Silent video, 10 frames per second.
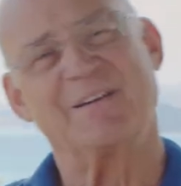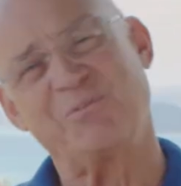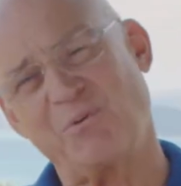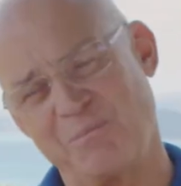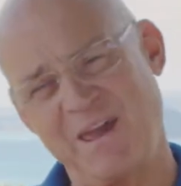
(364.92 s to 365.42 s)

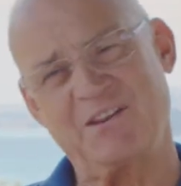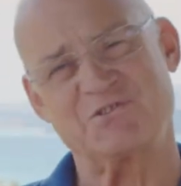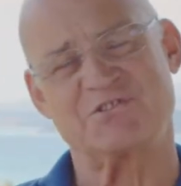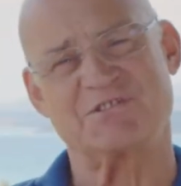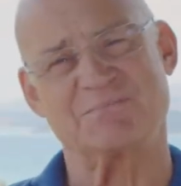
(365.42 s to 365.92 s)
For
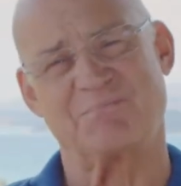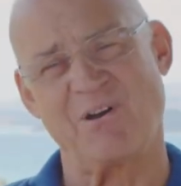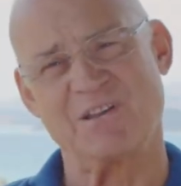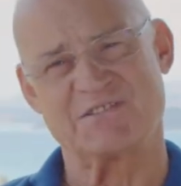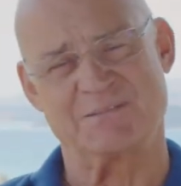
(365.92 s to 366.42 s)
managers and
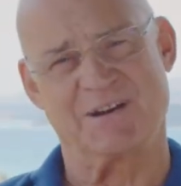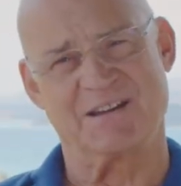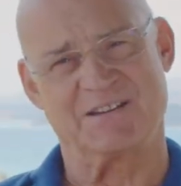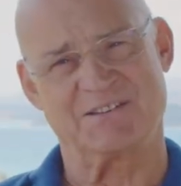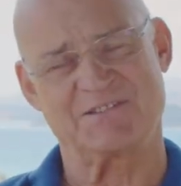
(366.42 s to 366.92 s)

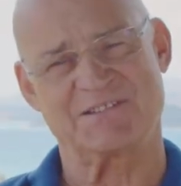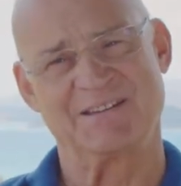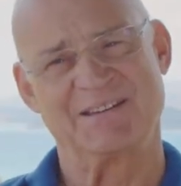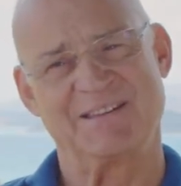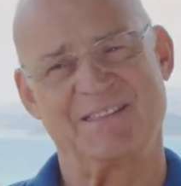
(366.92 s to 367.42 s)
policymakers,
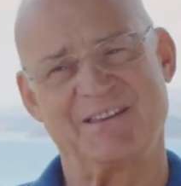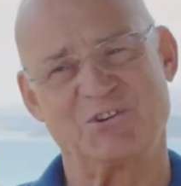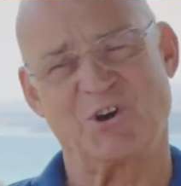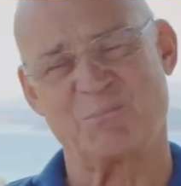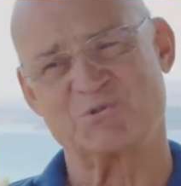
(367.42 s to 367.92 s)
the
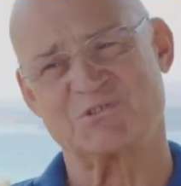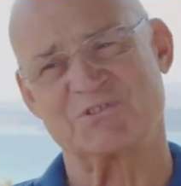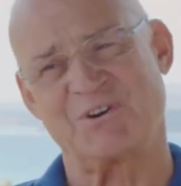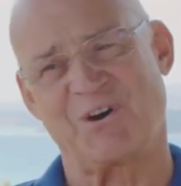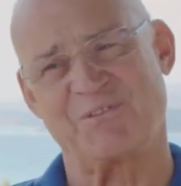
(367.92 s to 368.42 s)

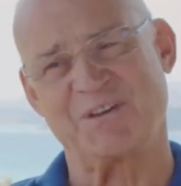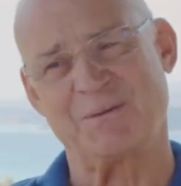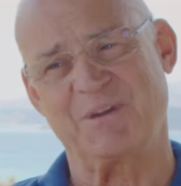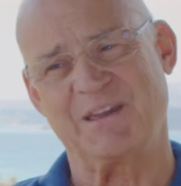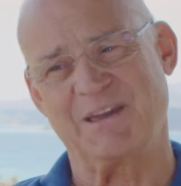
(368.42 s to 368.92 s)
adoption of
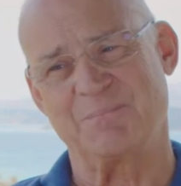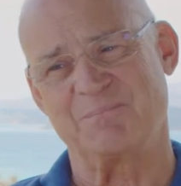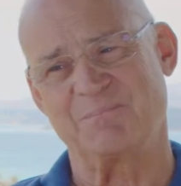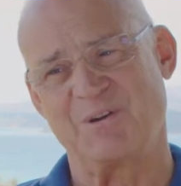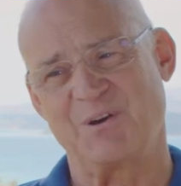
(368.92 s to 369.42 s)

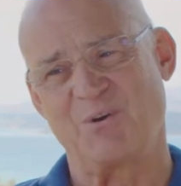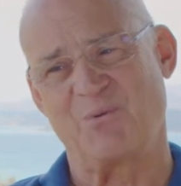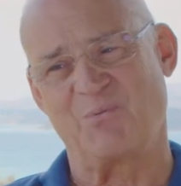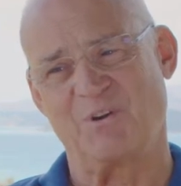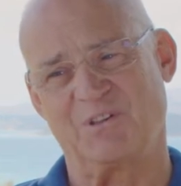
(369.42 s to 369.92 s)
EBM
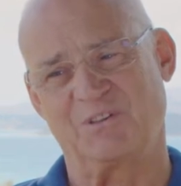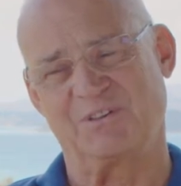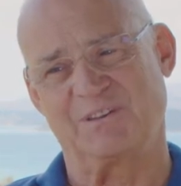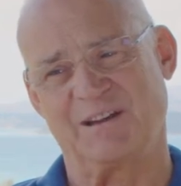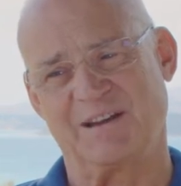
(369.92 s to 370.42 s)

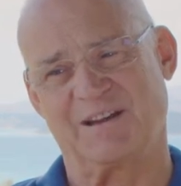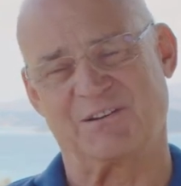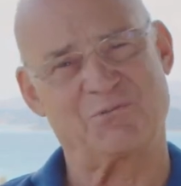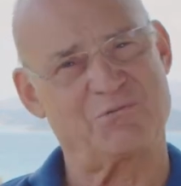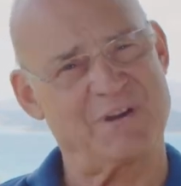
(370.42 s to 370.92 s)
will
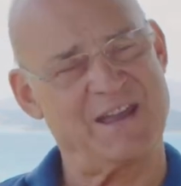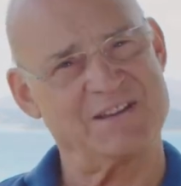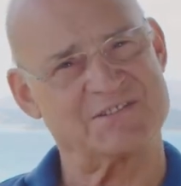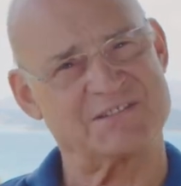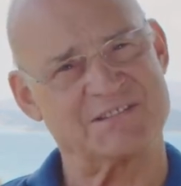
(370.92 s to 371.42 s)

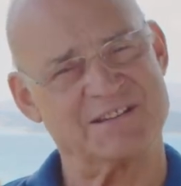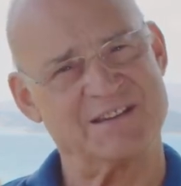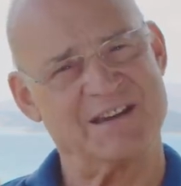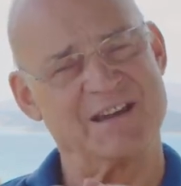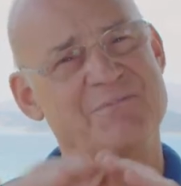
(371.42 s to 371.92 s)
create
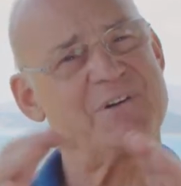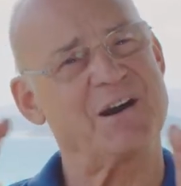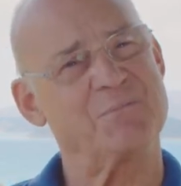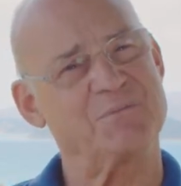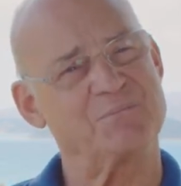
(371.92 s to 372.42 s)
an
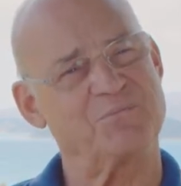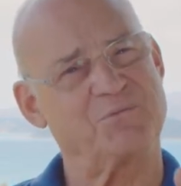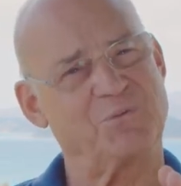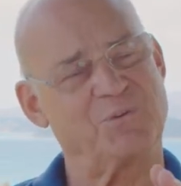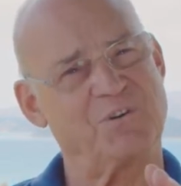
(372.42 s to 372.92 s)
environment
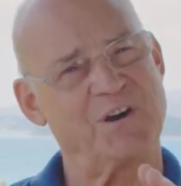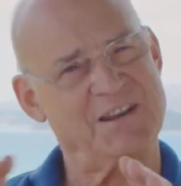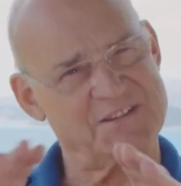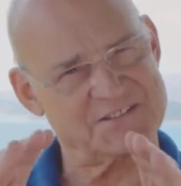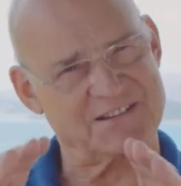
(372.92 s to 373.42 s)
for
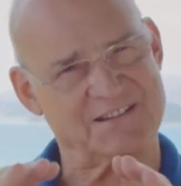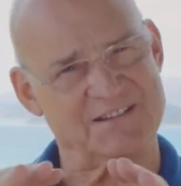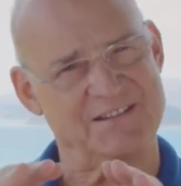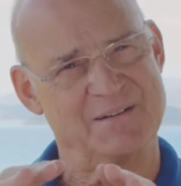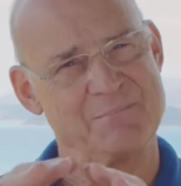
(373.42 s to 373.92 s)

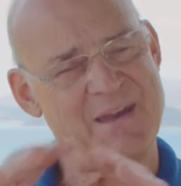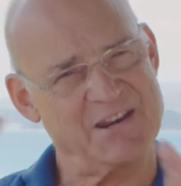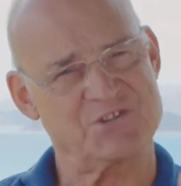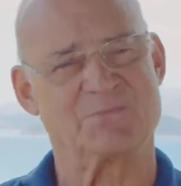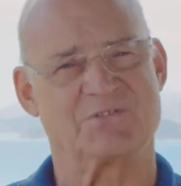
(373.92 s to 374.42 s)
holistic
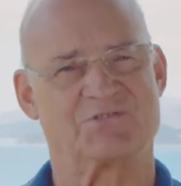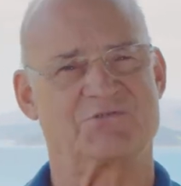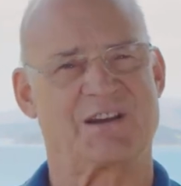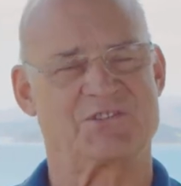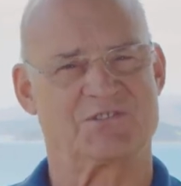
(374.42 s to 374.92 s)
management
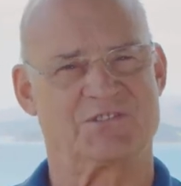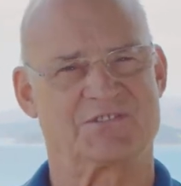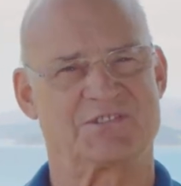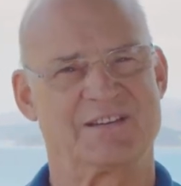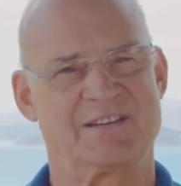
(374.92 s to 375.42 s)

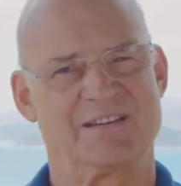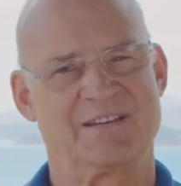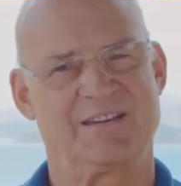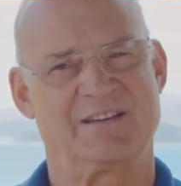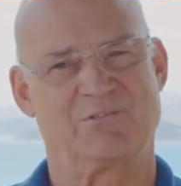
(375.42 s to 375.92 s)
structures.
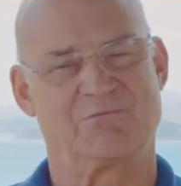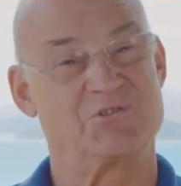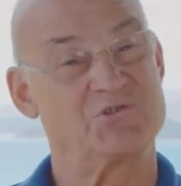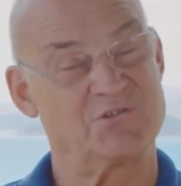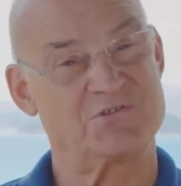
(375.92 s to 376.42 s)
It'll
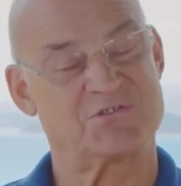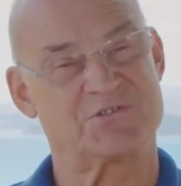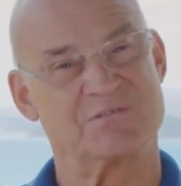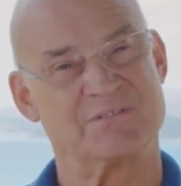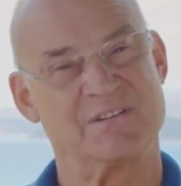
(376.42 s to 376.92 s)

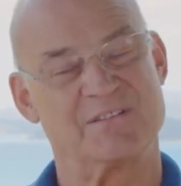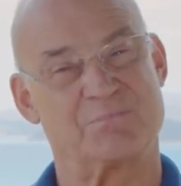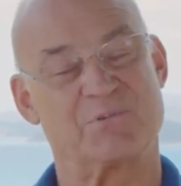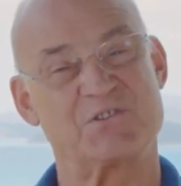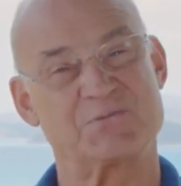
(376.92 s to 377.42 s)
reduce the
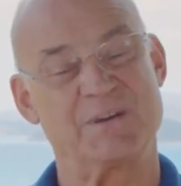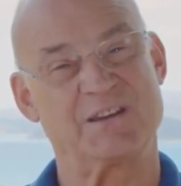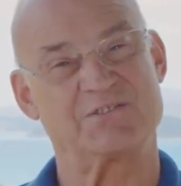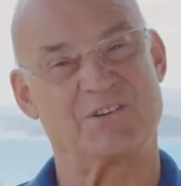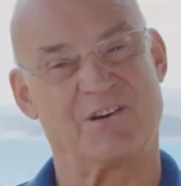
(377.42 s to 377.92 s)

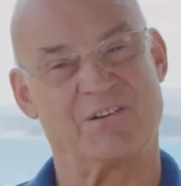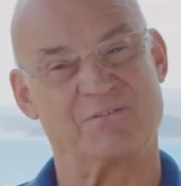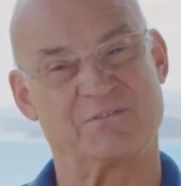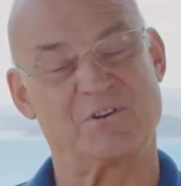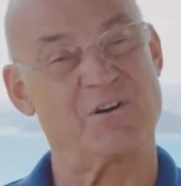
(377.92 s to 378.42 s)
prospect
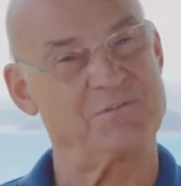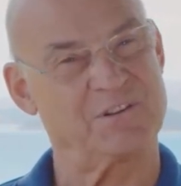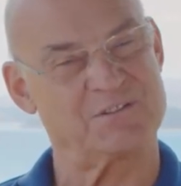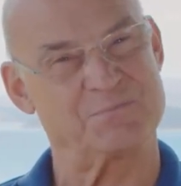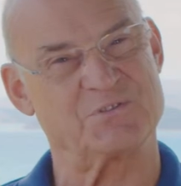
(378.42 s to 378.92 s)
of
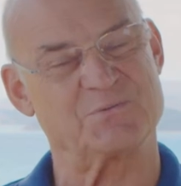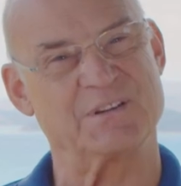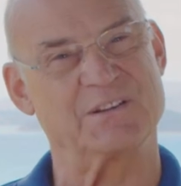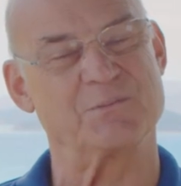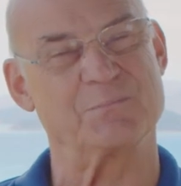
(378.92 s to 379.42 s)
conflict
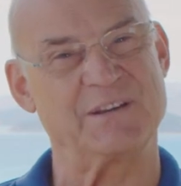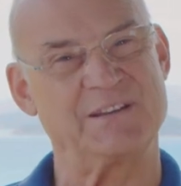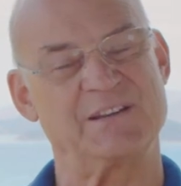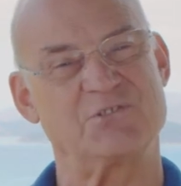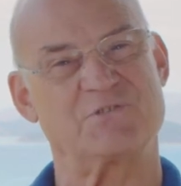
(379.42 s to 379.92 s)
between
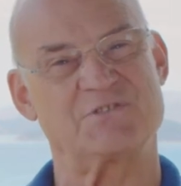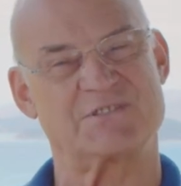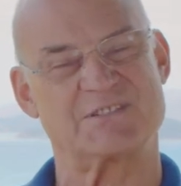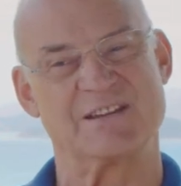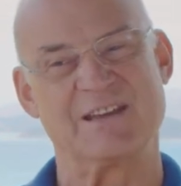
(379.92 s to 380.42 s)
competing
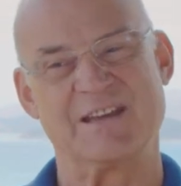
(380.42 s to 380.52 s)
interests,